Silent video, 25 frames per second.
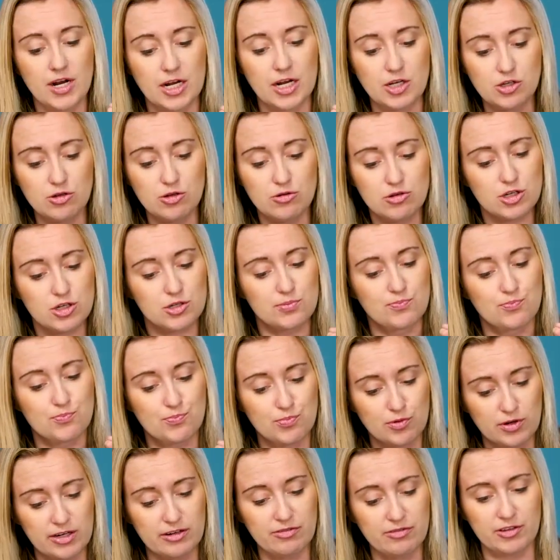I do just
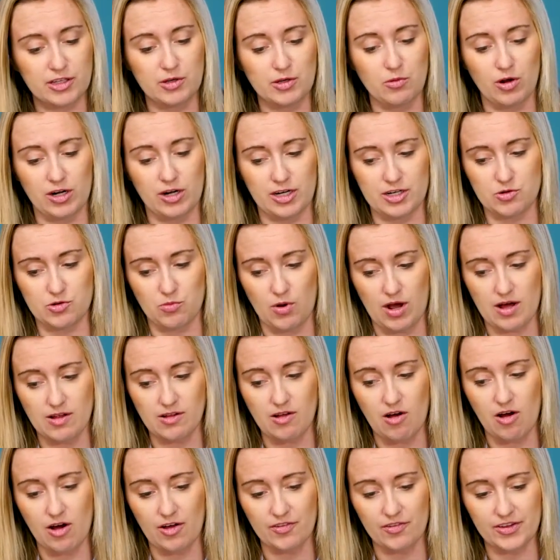briefly want to dwell
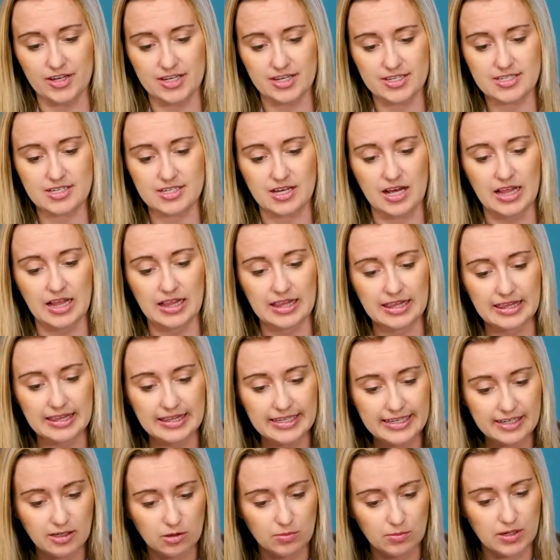on this a
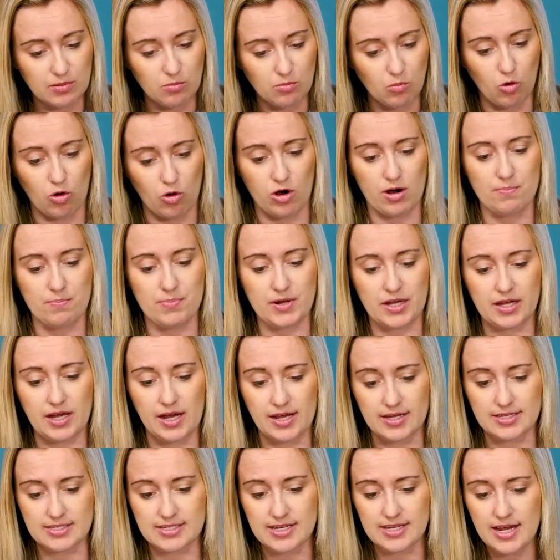little bit more
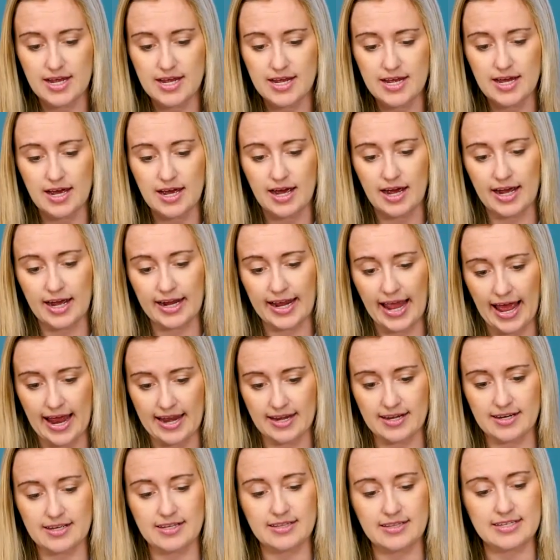because,
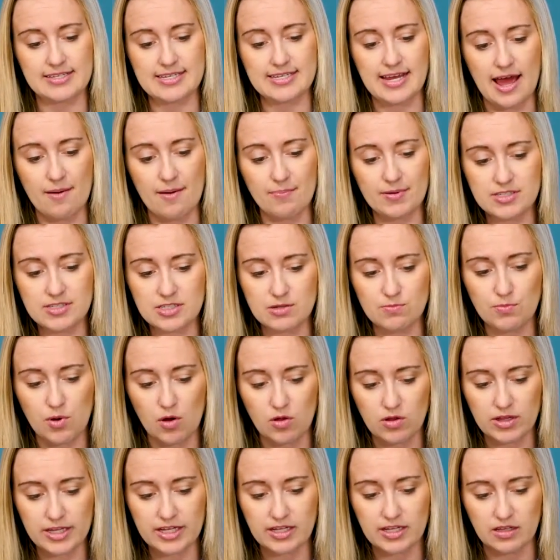again, this happens in
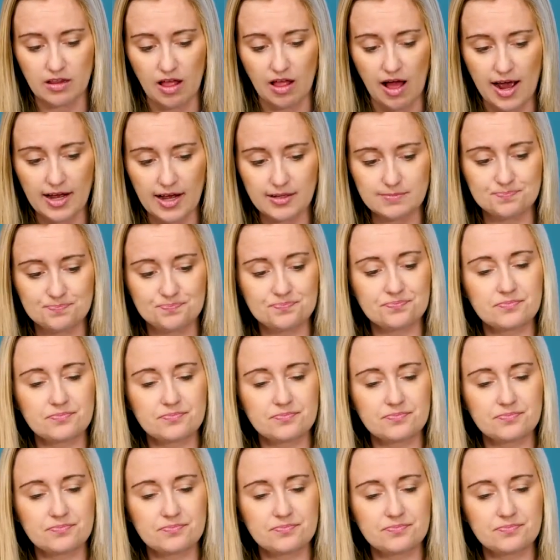polling a lot.